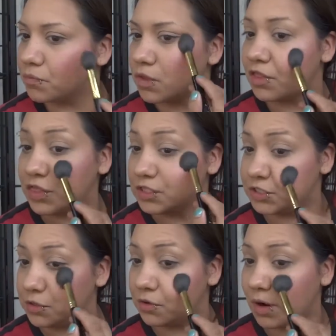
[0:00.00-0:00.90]
Nothing
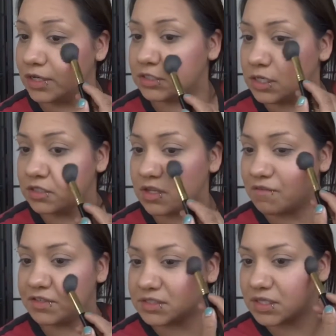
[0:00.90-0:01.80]
too crazy because
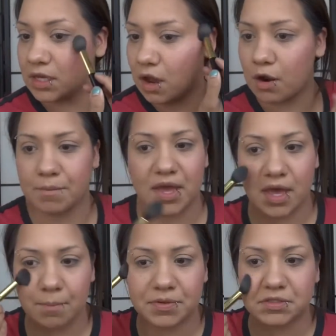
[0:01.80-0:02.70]
obviously our
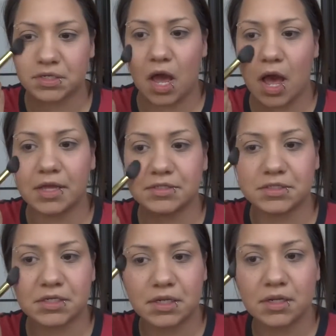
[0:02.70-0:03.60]
makeup is
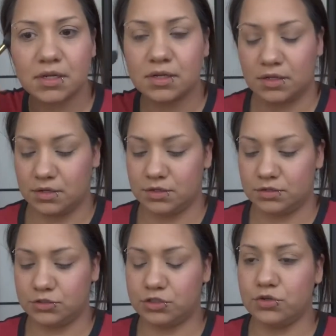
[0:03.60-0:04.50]
not
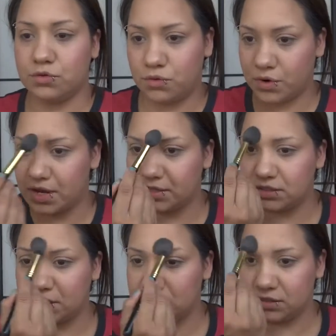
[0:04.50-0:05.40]
too
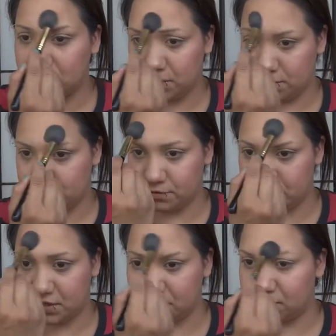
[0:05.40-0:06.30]
crazy.
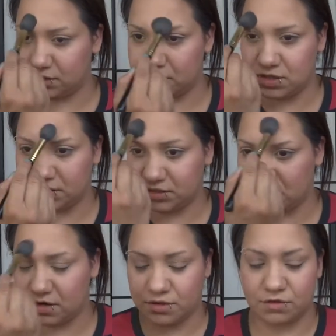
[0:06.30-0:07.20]
So
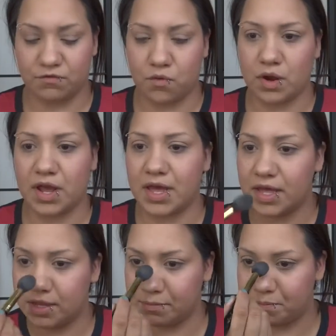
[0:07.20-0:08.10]
center of the
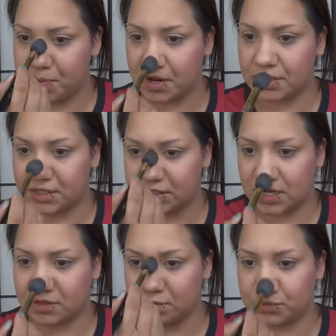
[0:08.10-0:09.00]
forehead, barely
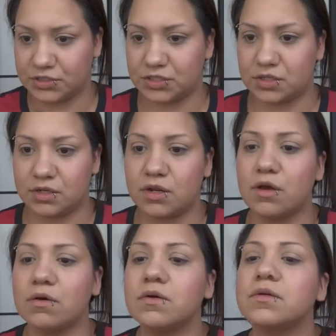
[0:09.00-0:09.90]
down the bridge of the
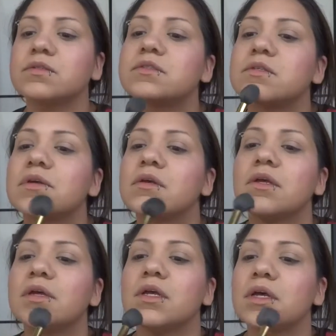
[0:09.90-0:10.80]
nose,
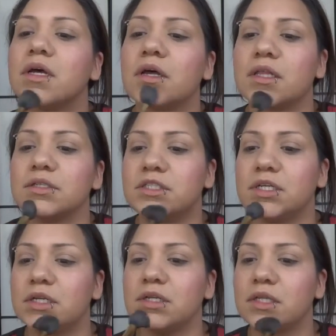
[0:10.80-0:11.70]
on the
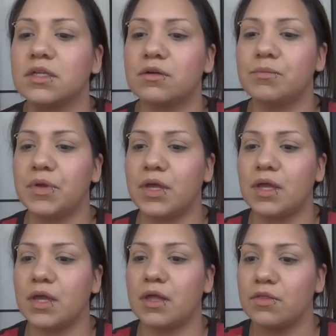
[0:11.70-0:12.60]
chin a little
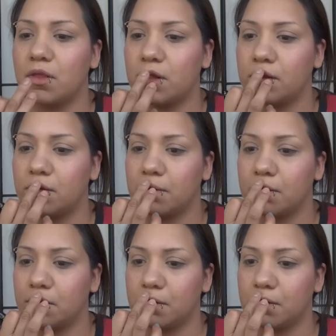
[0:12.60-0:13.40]
bit, and then